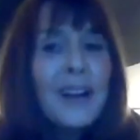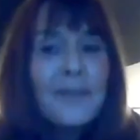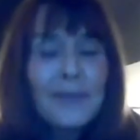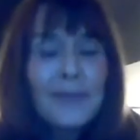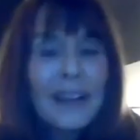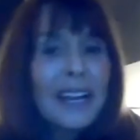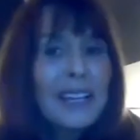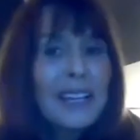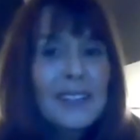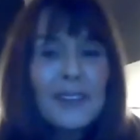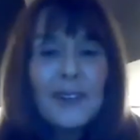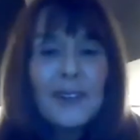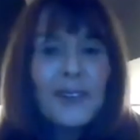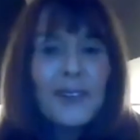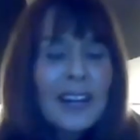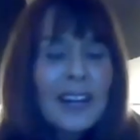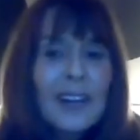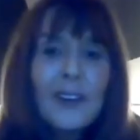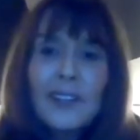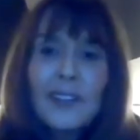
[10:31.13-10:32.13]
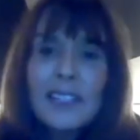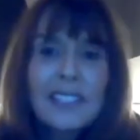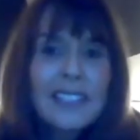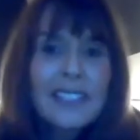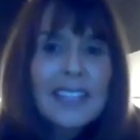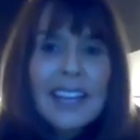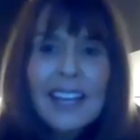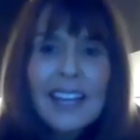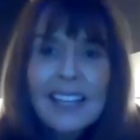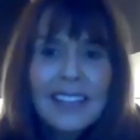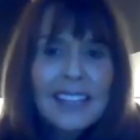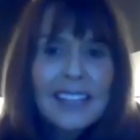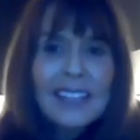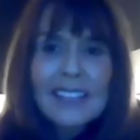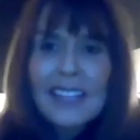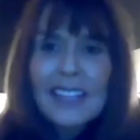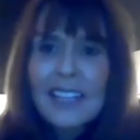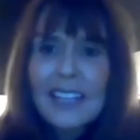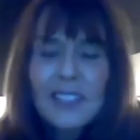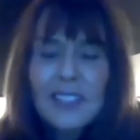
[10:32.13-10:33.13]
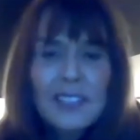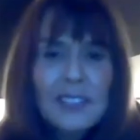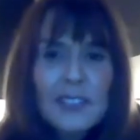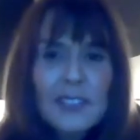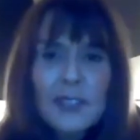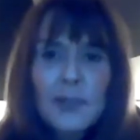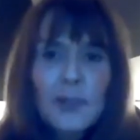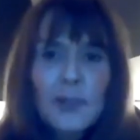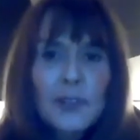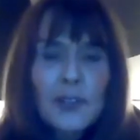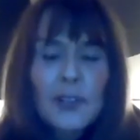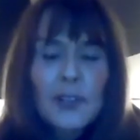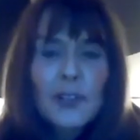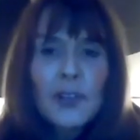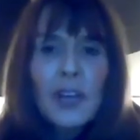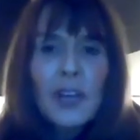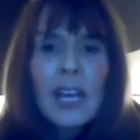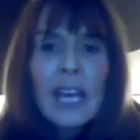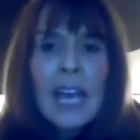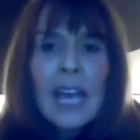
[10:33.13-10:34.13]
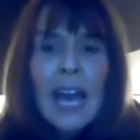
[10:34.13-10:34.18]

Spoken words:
But no, honestly, I think that is so true.